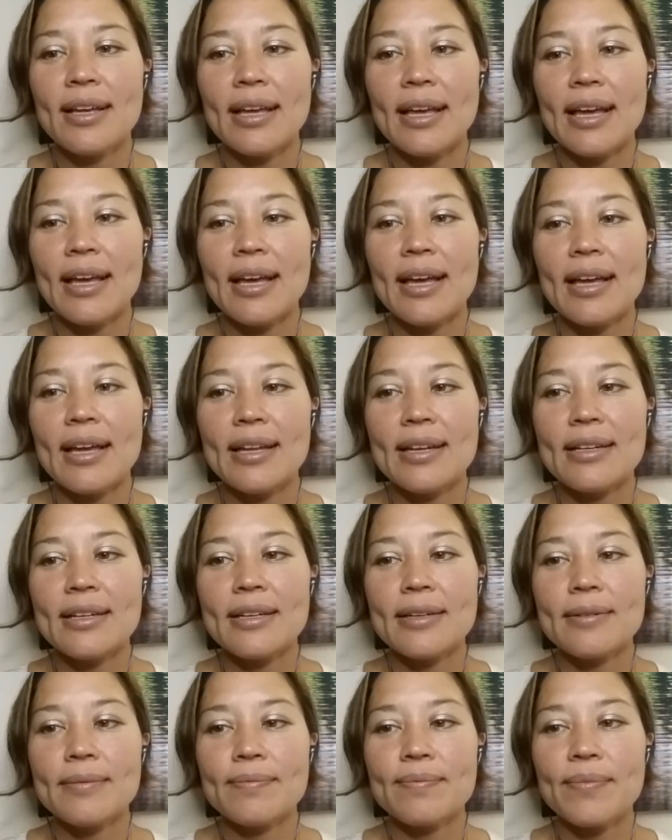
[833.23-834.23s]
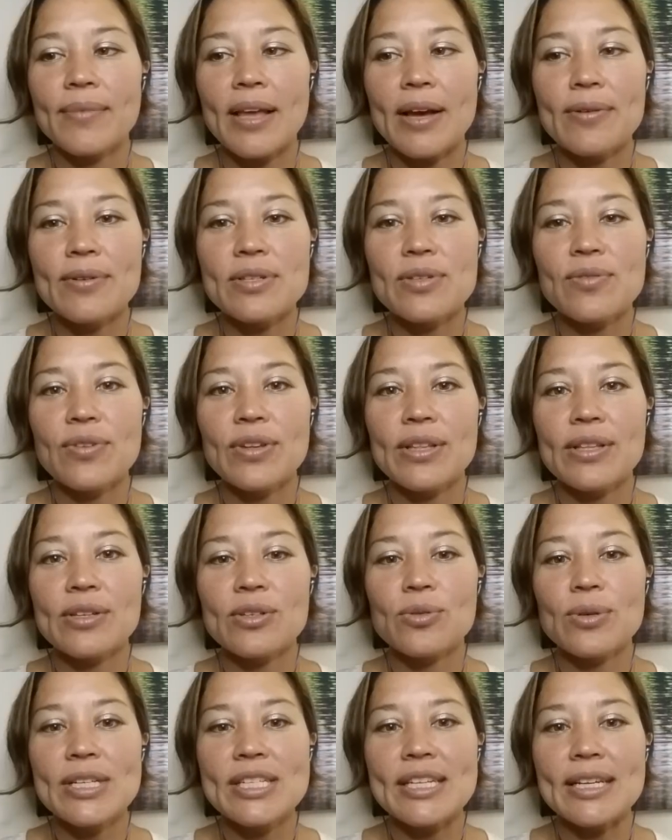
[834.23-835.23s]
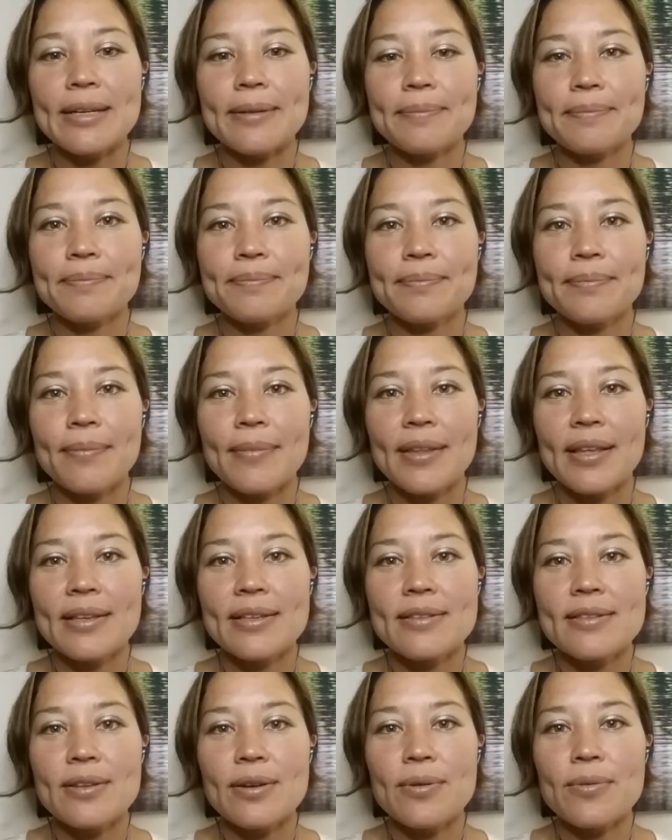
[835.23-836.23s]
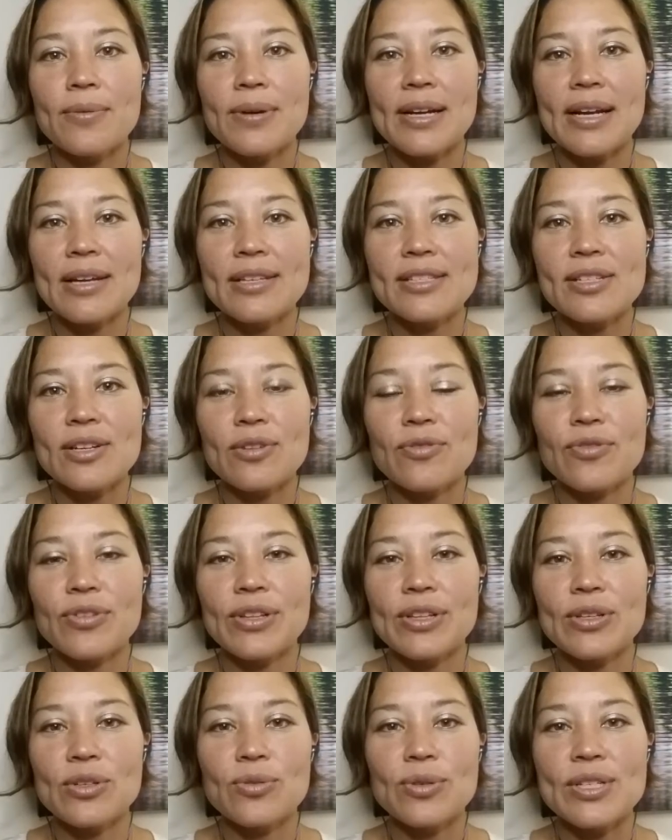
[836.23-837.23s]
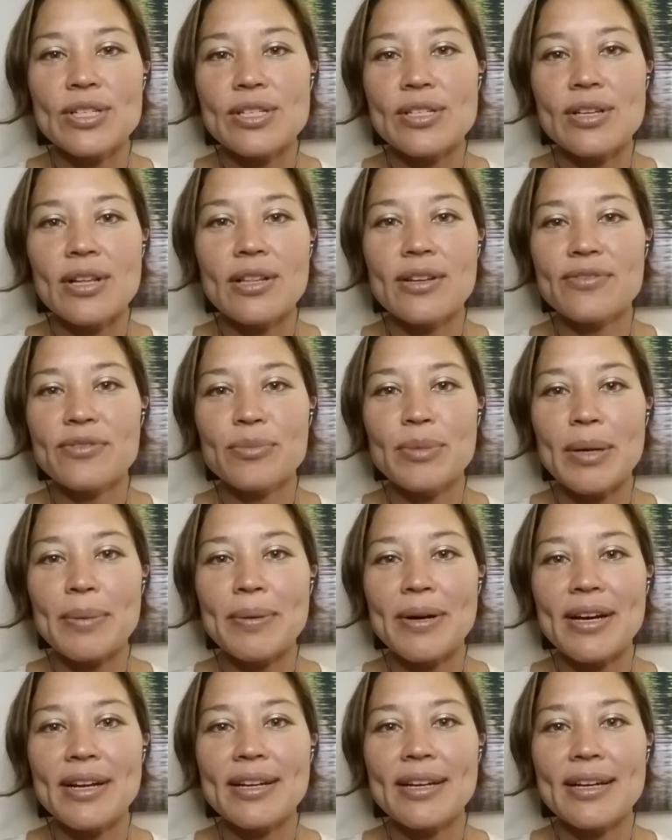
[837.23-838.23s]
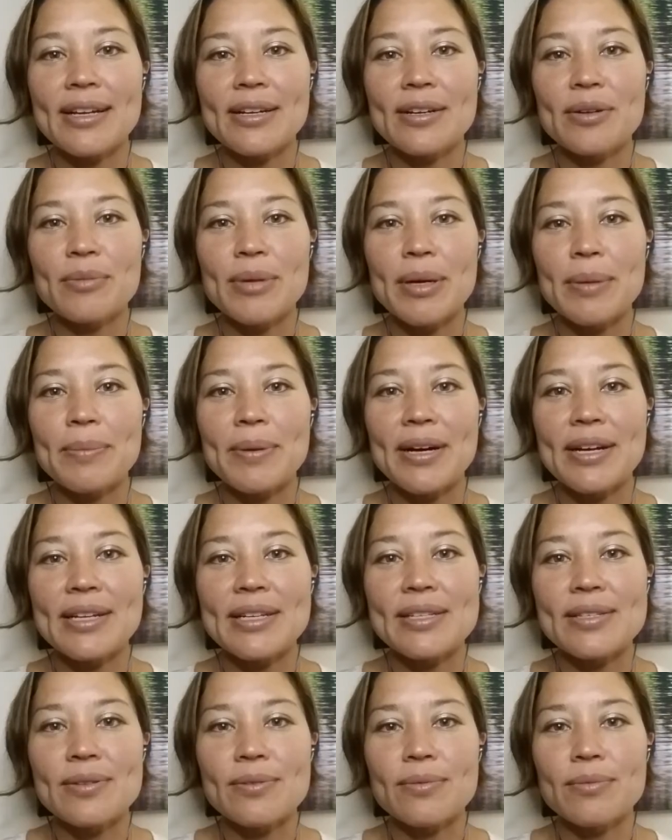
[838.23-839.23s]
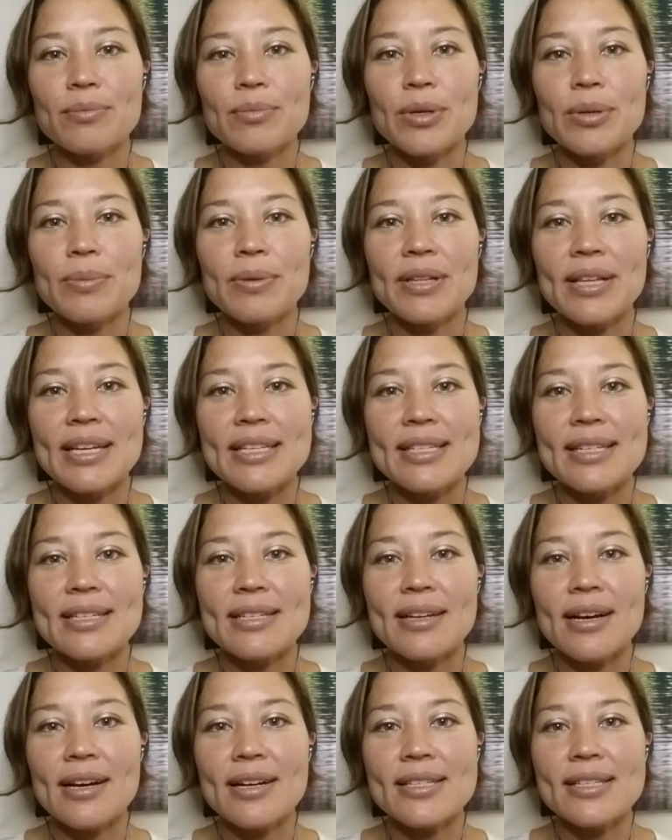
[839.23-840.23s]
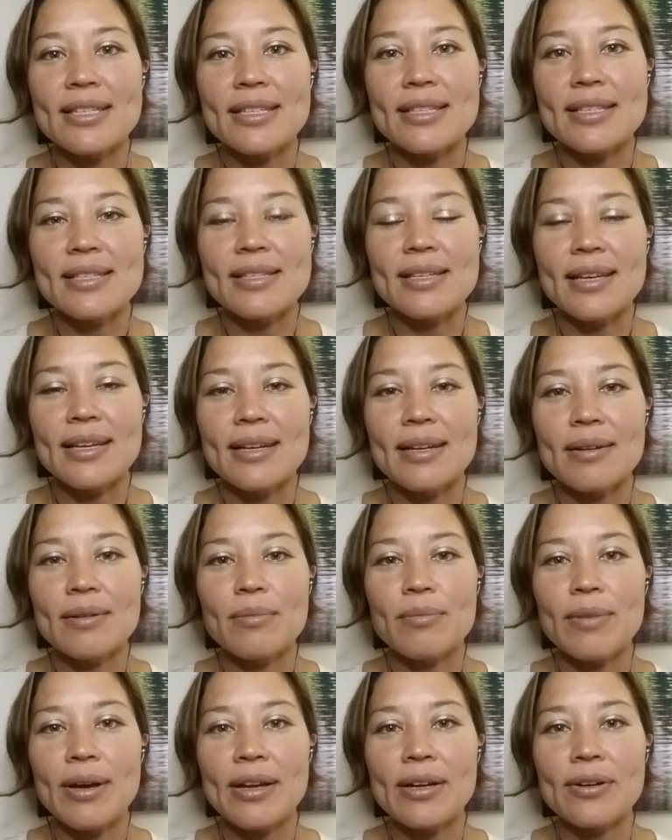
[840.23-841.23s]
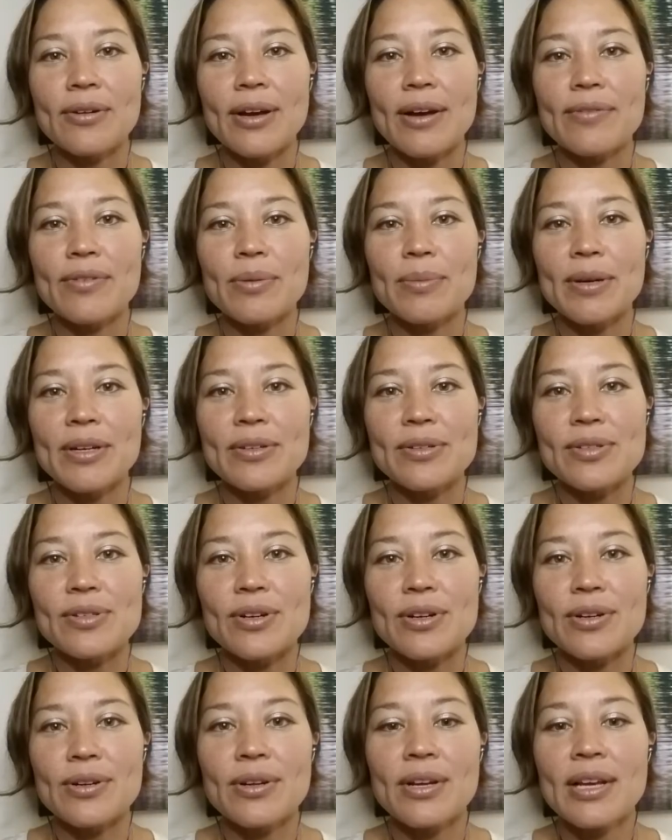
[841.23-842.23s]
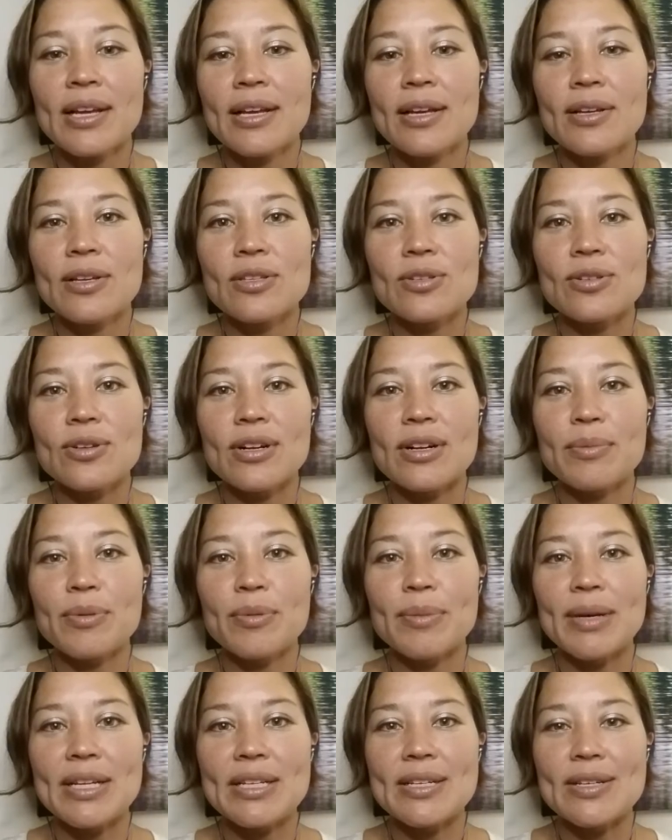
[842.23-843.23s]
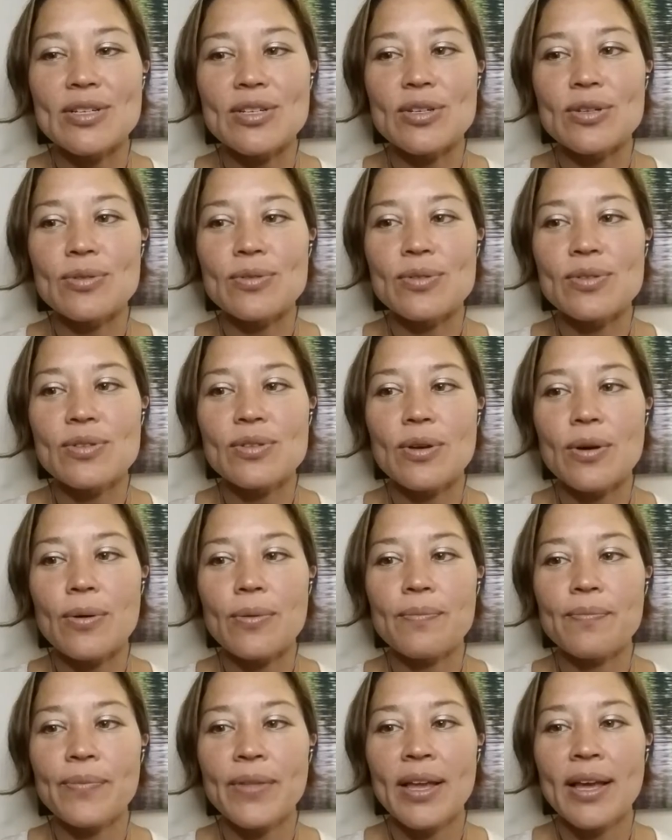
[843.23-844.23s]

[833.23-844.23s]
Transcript: and I was feeling twitchy. So when I start feeling twitches all over my body, I know my body's mobilizing toxins, and I know heavy metals are stored up in my tissues. So